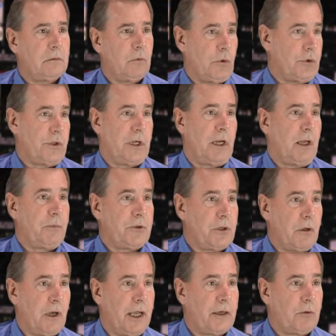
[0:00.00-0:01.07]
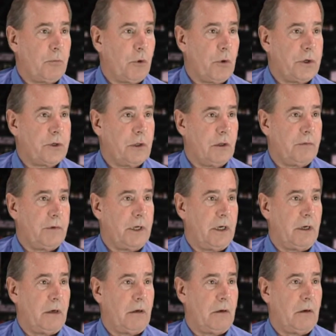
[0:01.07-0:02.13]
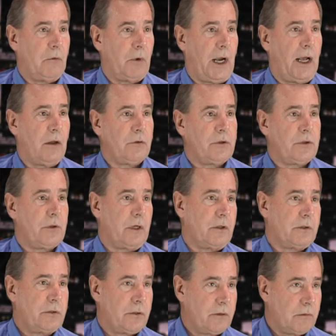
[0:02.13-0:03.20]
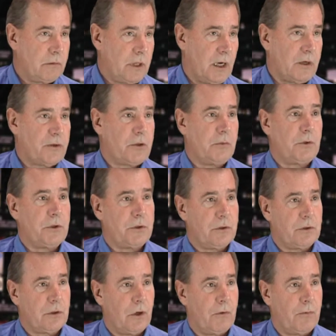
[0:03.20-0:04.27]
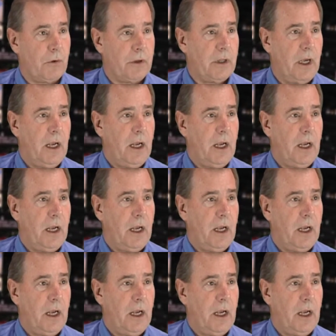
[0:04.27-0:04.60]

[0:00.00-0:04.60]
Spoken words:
we'll set up select portion of their routes, their customers and so forth,